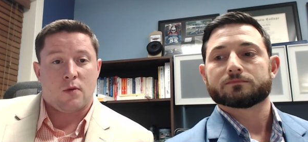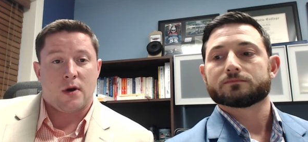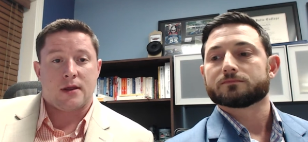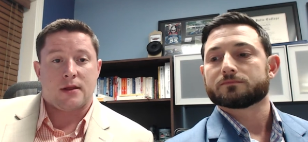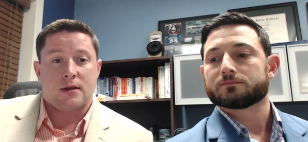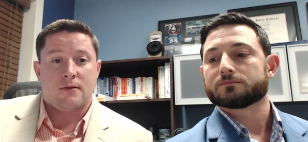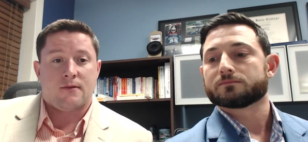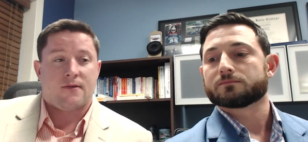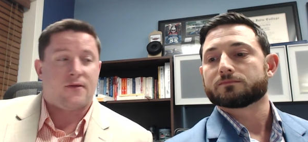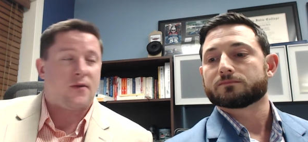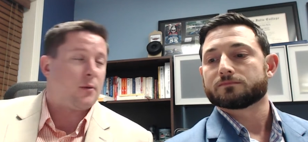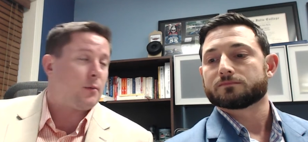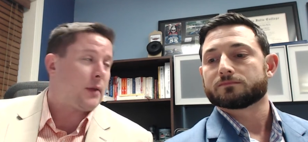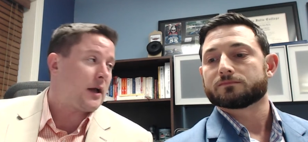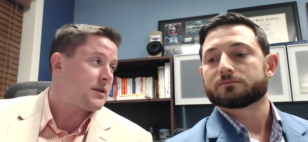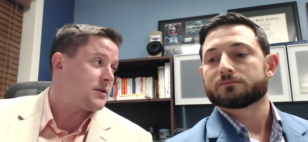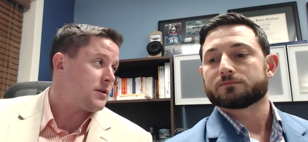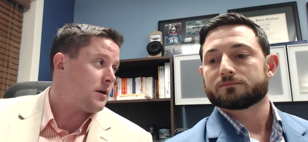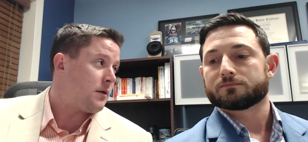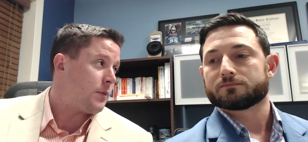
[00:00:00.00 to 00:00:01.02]
Speaker 1: rent them from
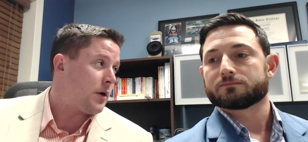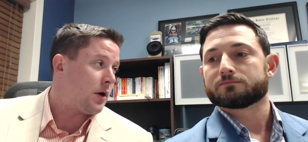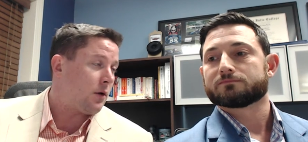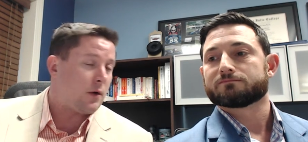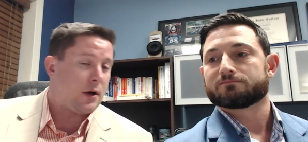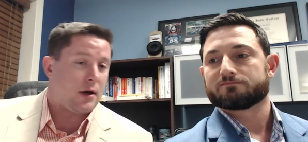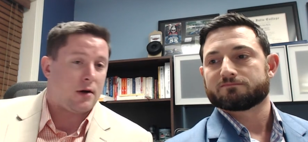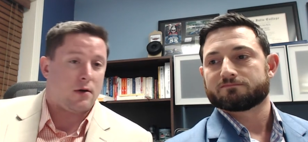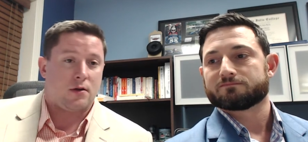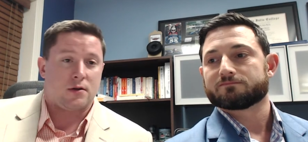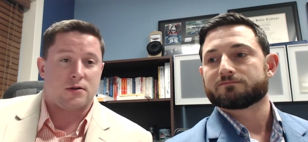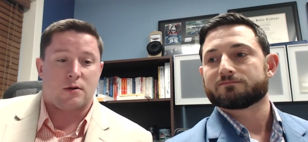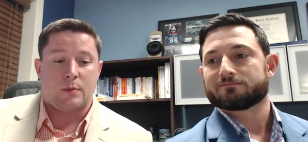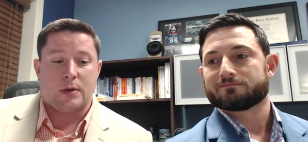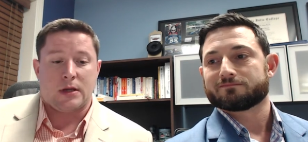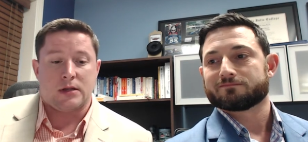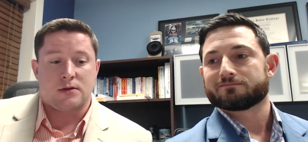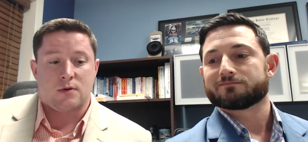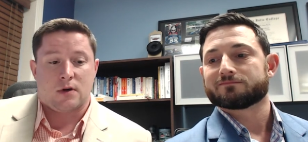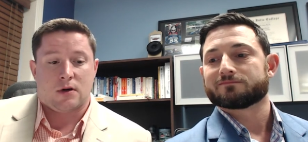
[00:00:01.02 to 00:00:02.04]
like Sunbelt Rentals or
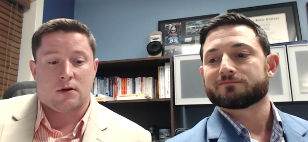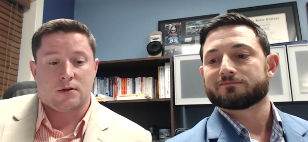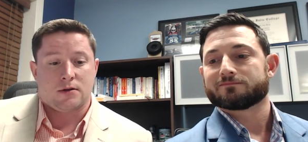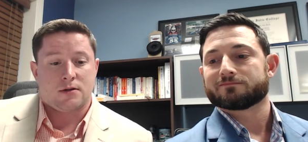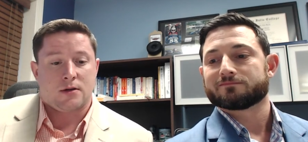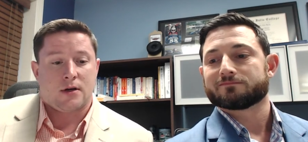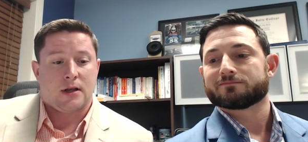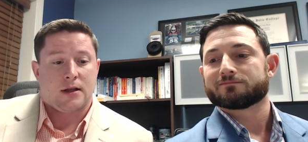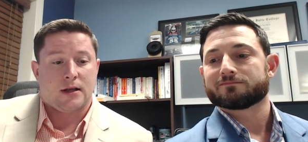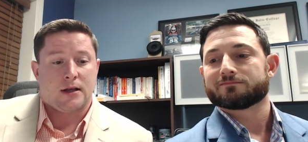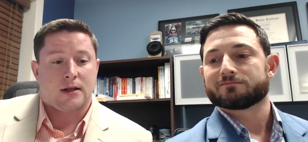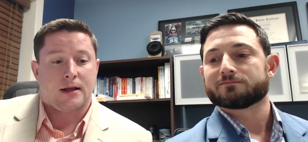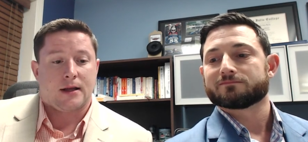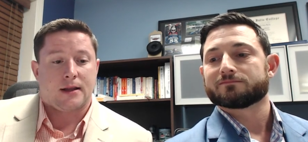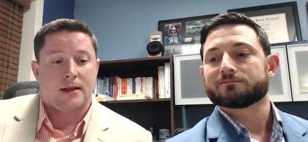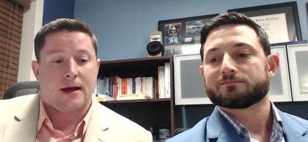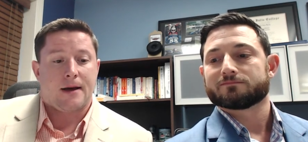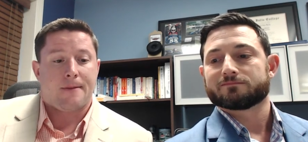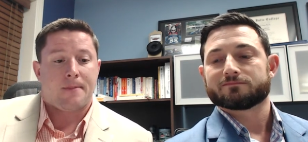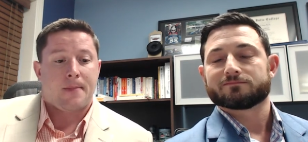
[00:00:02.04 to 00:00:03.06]
Ben's Rentals or anything
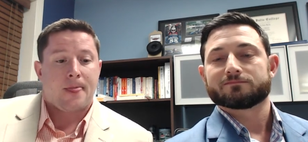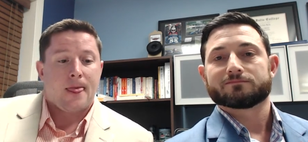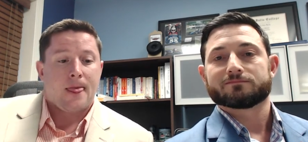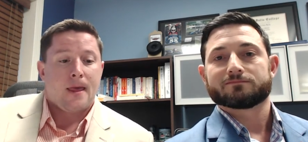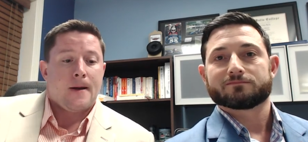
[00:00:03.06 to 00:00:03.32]
like that.